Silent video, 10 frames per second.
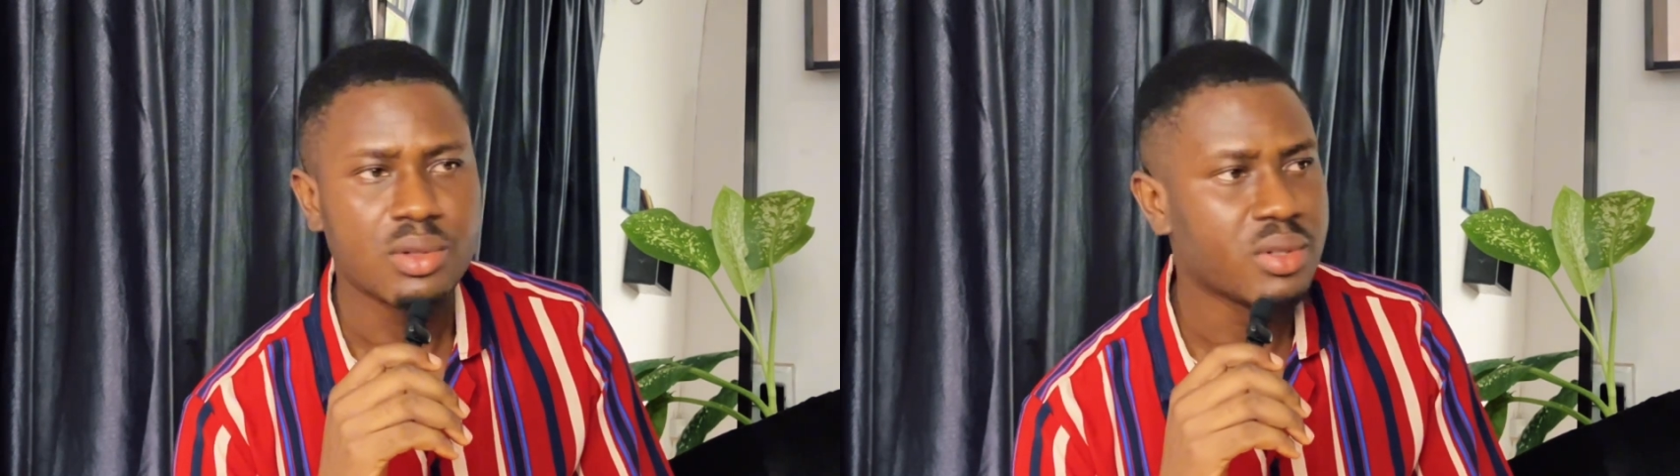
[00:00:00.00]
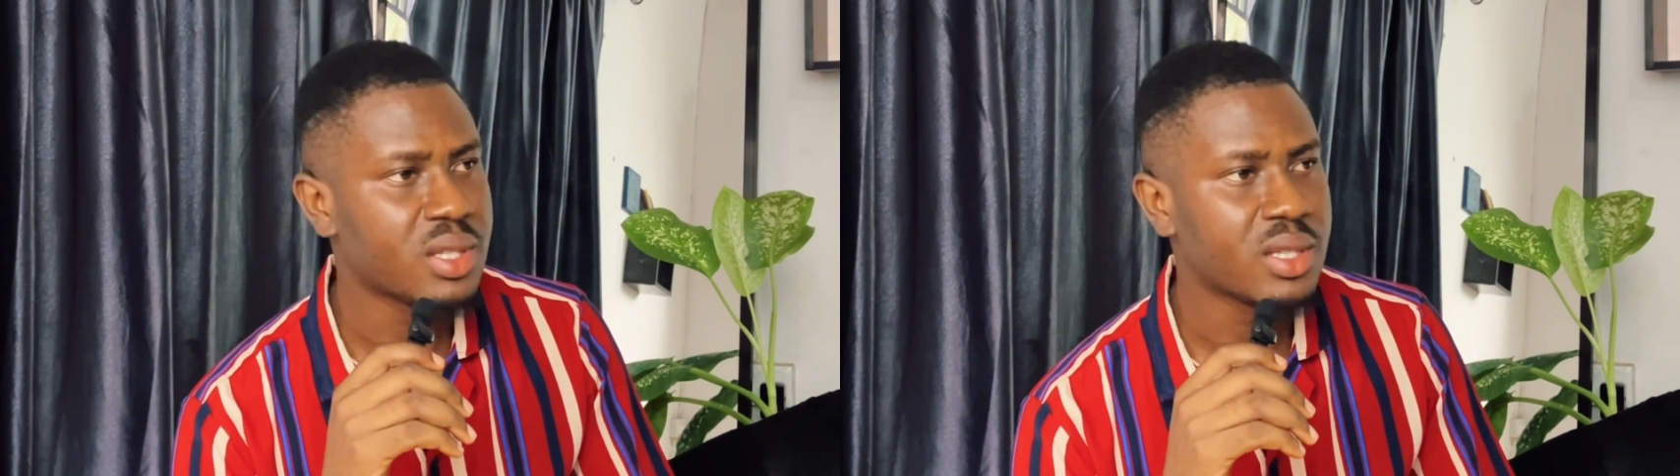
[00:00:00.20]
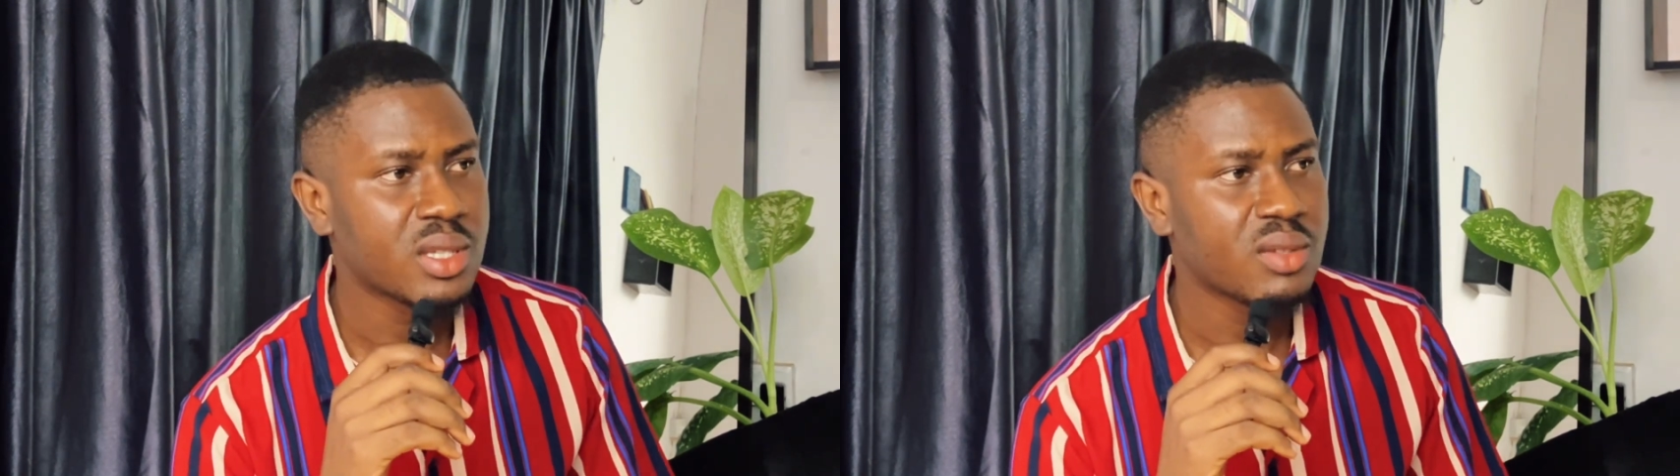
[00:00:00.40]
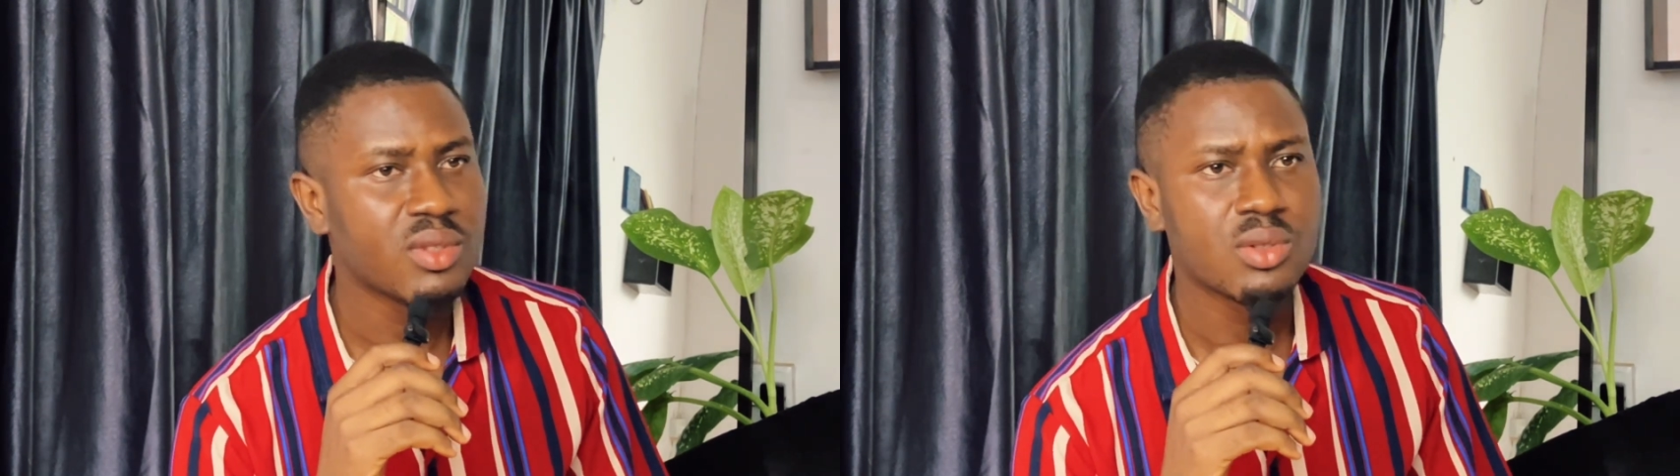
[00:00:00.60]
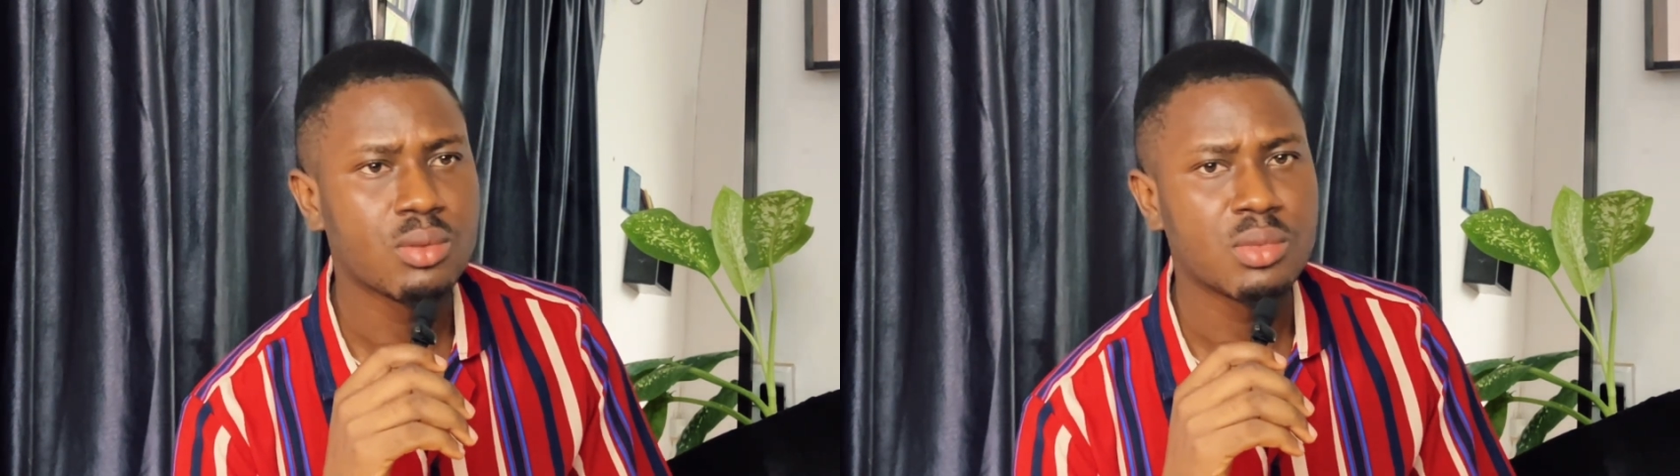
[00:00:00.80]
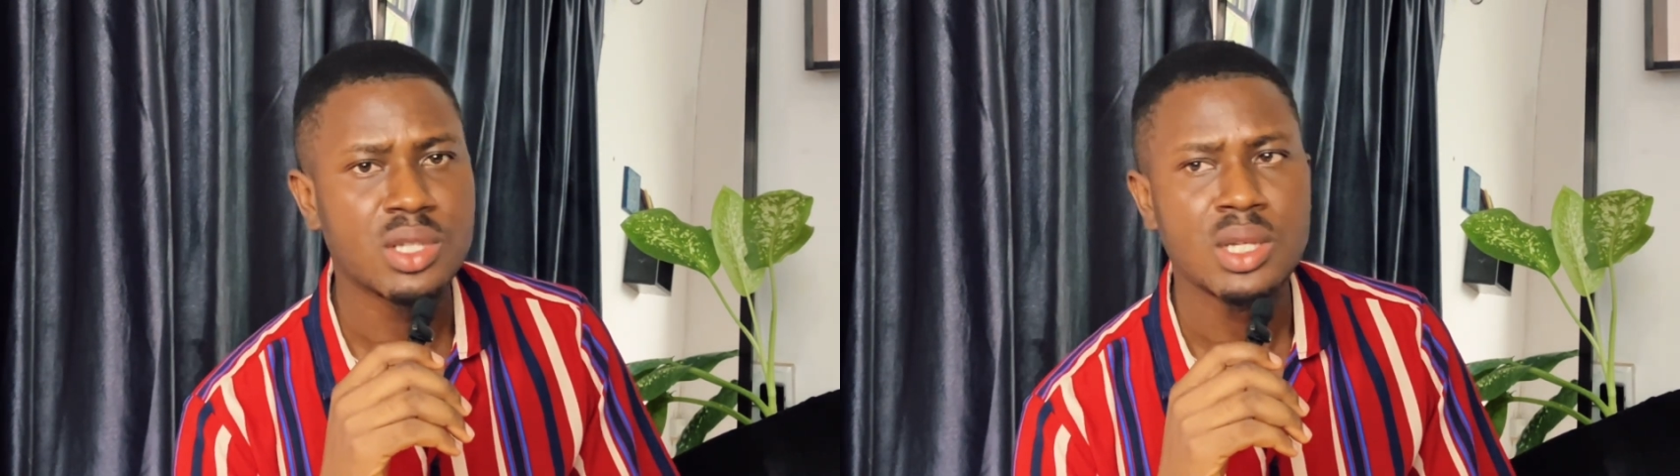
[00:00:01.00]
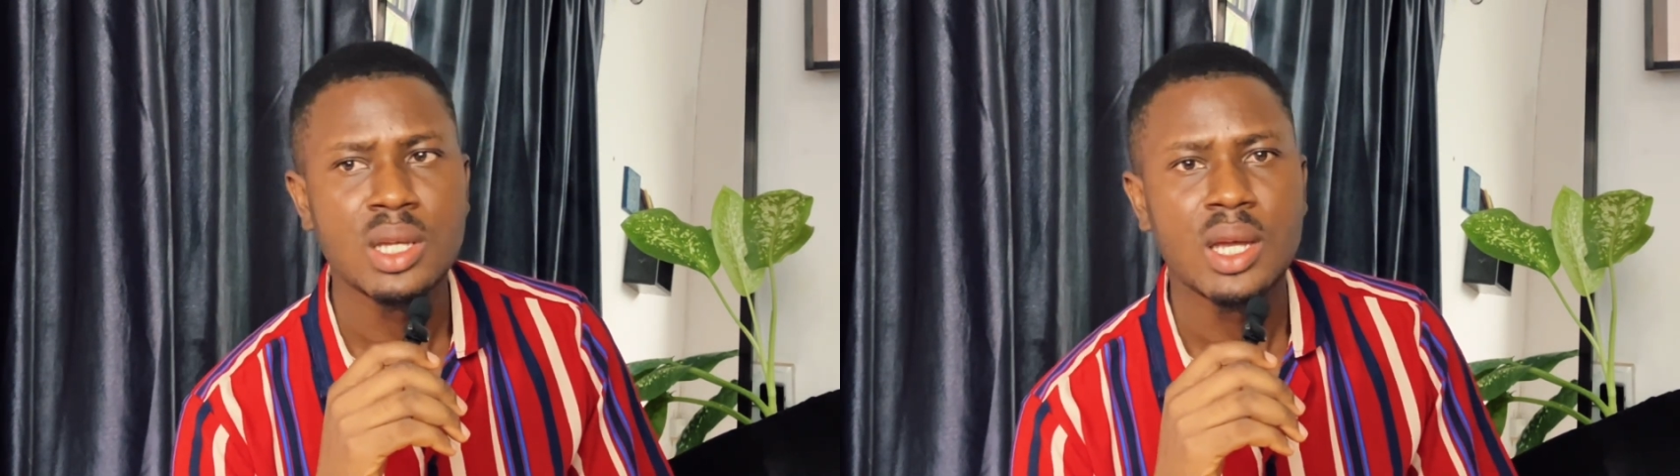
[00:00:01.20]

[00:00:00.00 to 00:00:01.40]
receipt, give it to me,